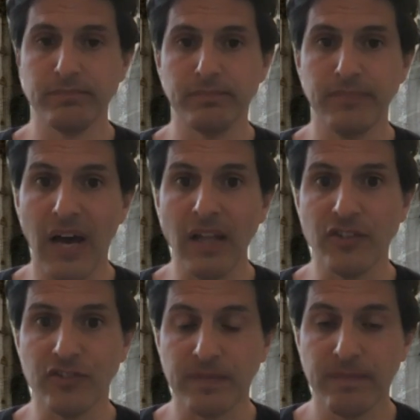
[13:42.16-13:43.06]

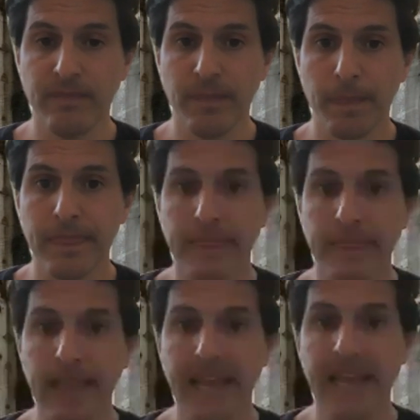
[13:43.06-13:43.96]
knowledge.
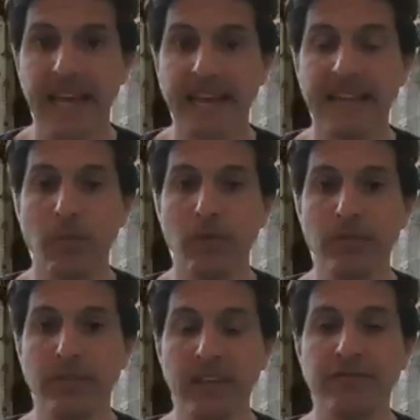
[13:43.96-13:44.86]
And that will
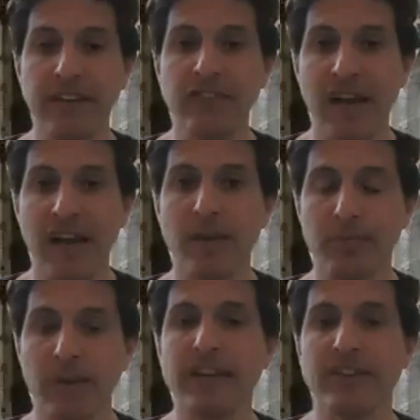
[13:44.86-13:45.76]
then fetch a higher
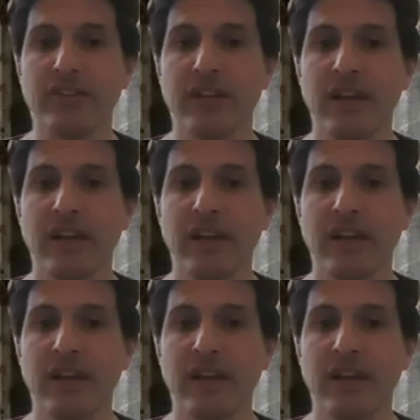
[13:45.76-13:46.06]
price.